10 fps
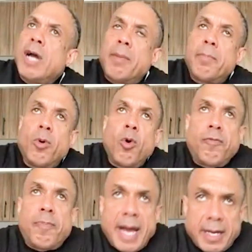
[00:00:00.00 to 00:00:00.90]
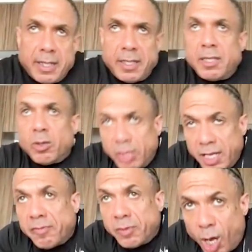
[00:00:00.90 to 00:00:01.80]
you got to move better and
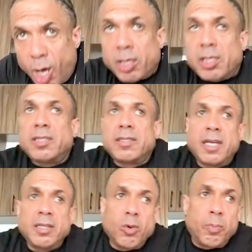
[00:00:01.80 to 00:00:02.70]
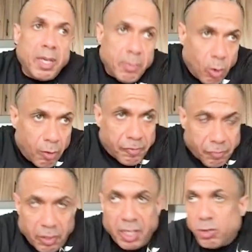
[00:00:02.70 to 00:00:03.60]
you'll live longer and you'll be
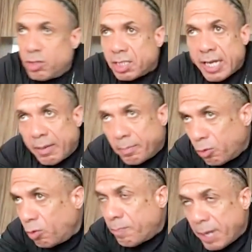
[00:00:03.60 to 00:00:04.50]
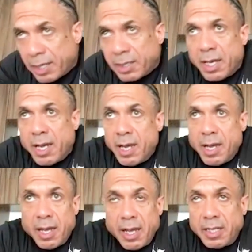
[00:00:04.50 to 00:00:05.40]
more free. You just got to move better
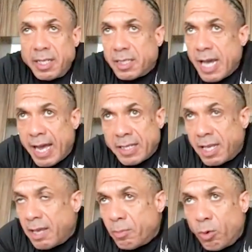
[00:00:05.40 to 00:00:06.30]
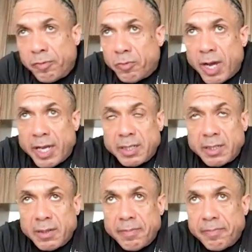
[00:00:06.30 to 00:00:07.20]
and these guys ain't moving
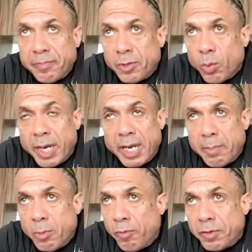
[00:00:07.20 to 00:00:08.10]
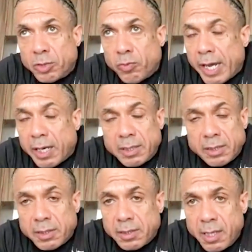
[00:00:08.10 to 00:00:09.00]
right. The way they moving is
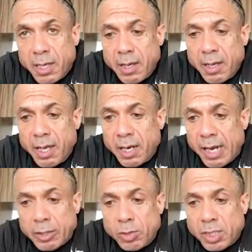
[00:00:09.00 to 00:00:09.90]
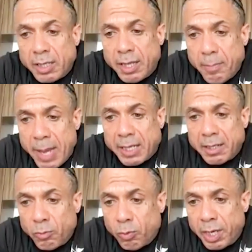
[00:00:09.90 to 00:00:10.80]
reckless. And like you said, they
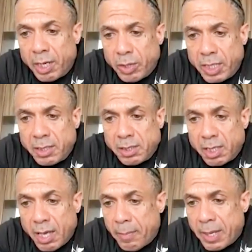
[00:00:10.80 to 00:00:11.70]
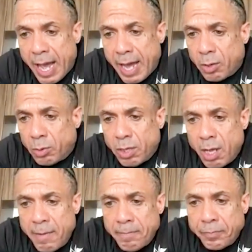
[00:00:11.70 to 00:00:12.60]
making it real easy. I mean, I
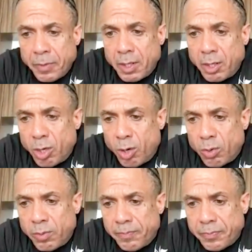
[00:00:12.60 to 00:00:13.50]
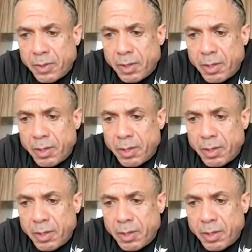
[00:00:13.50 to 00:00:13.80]
don't, you know,